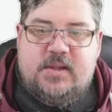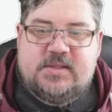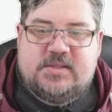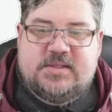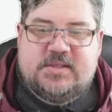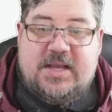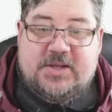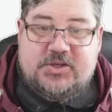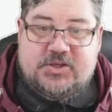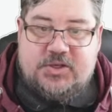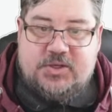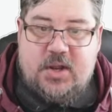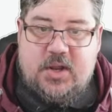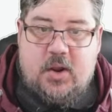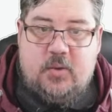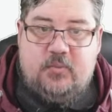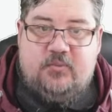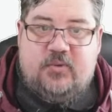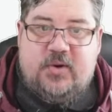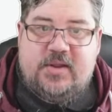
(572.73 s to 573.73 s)
session,
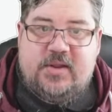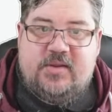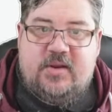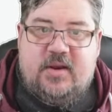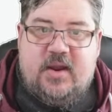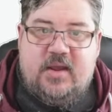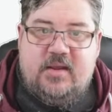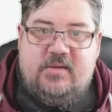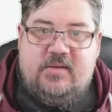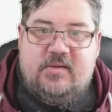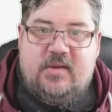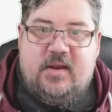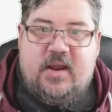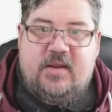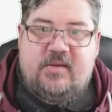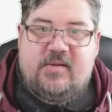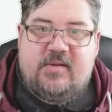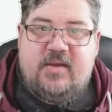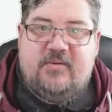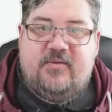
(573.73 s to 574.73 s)
hopefully tonight.
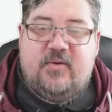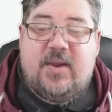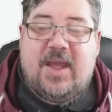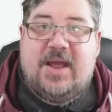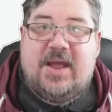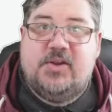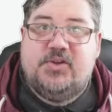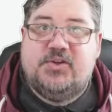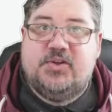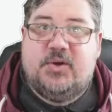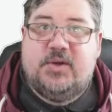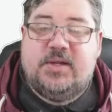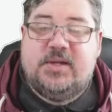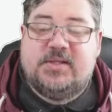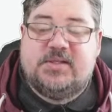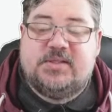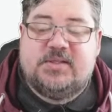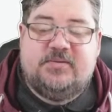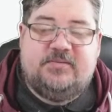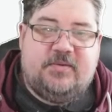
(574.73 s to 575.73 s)
Like I say, if you can join
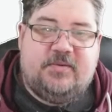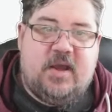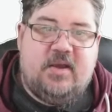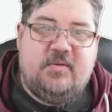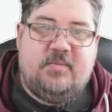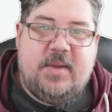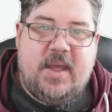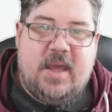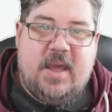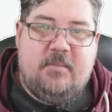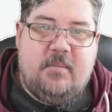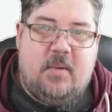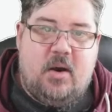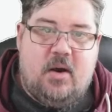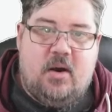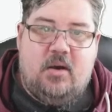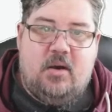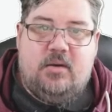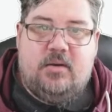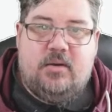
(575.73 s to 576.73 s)
us, 5 p.m.
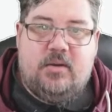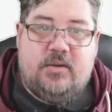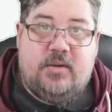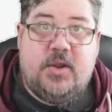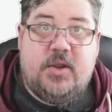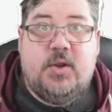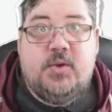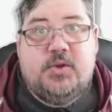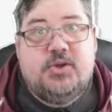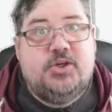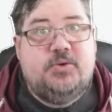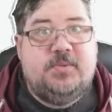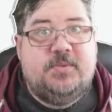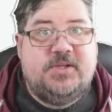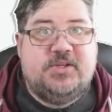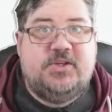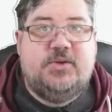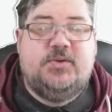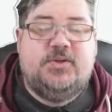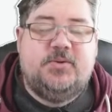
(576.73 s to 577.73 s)
on the
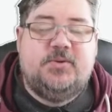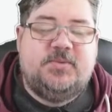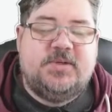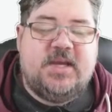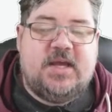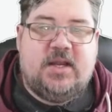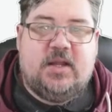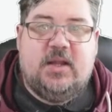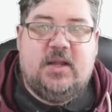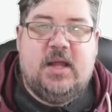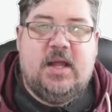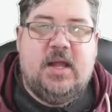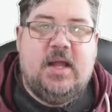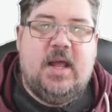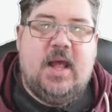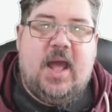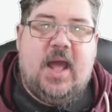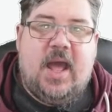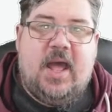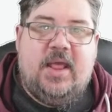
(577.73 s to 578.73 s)
this YouTube channel.
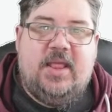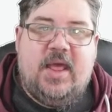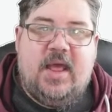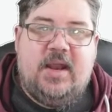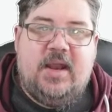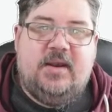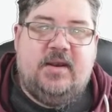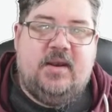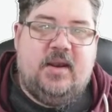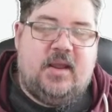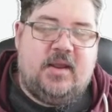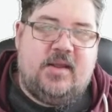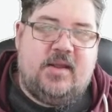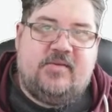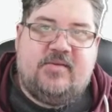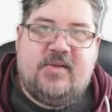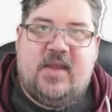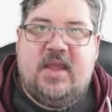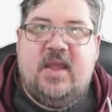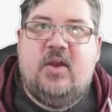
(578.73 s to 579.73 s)
And then, like I
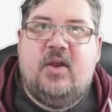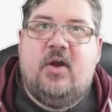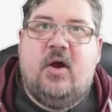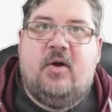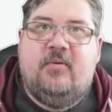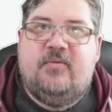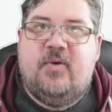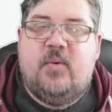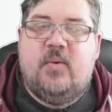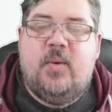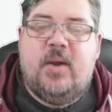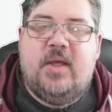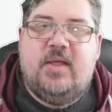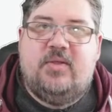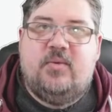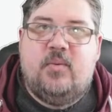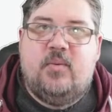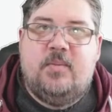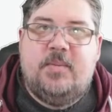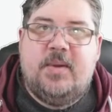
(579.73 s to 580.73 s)
say, In Convo
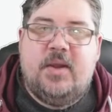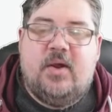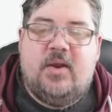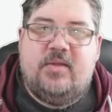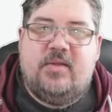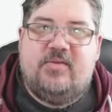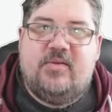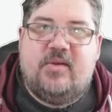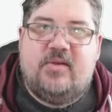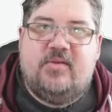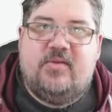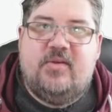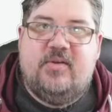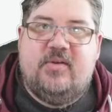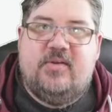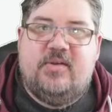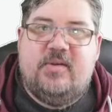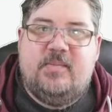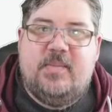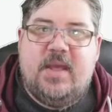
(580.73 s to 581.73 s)
with will be on at
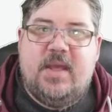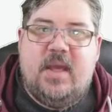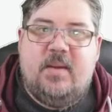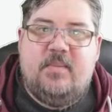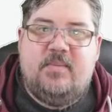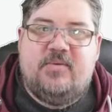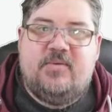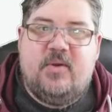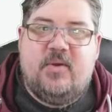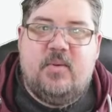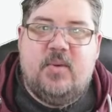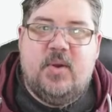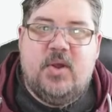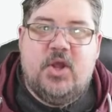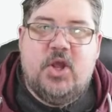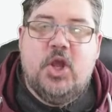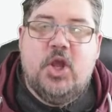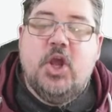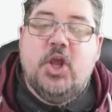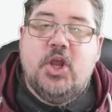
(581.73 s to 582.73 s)
6:30 p.m. So
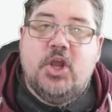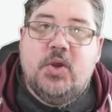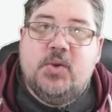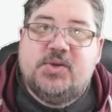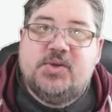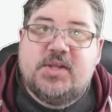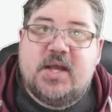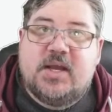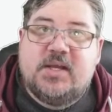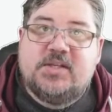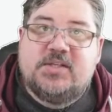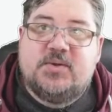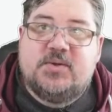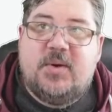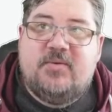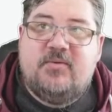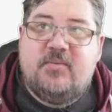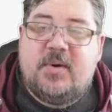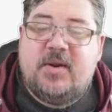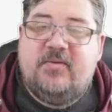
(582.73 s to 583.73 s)
huge thanks to
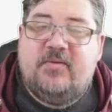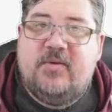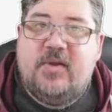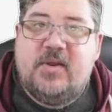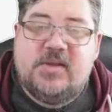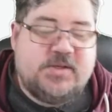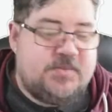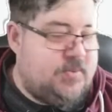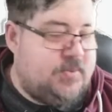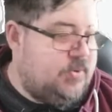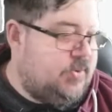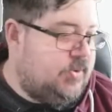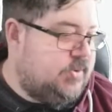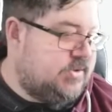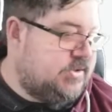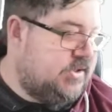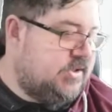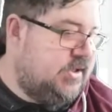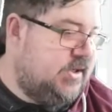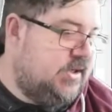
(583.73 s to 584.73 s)
everybody for your
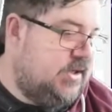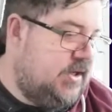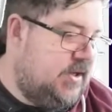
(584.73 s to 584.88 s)
support.